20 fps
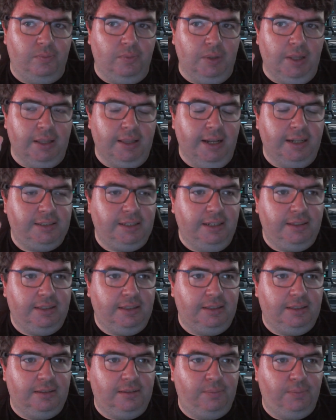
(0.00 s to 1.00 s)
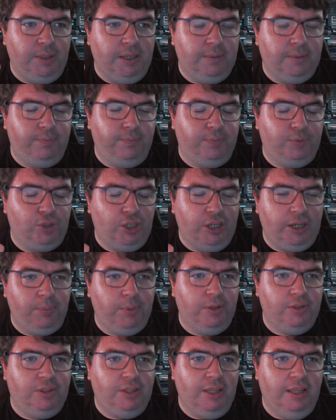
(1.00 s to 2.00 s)
that's a,
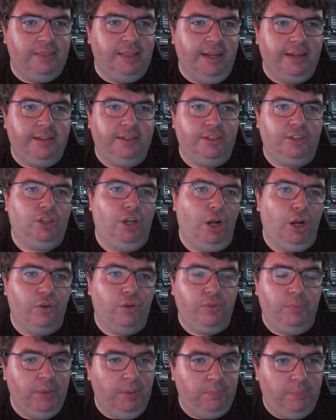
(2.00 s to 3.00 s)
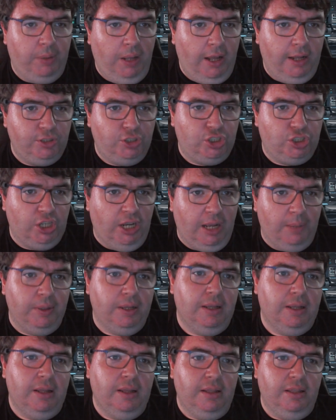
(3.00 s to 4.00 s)
cheaper than that guitar from the pawn shop
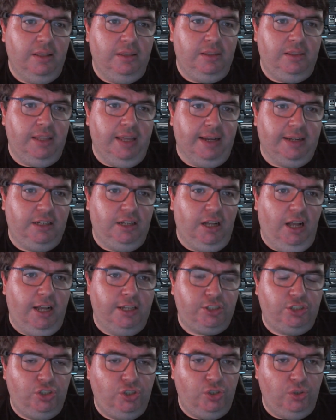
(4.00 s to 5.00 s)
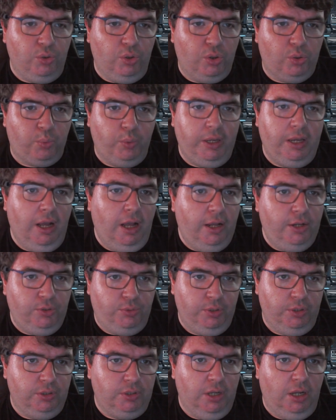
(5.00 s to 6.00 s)
that costs you
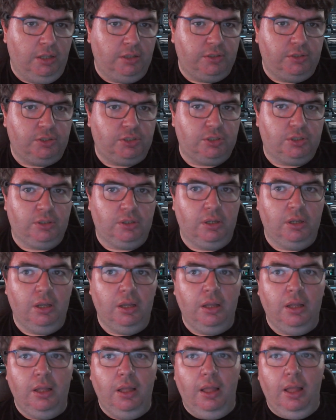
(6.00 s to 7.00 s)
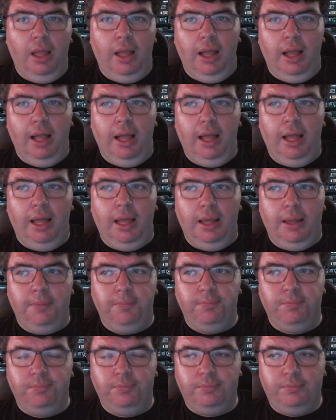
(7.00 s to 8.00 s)
$300.
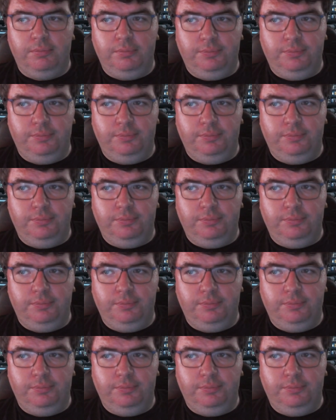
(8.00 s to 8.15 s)
Um,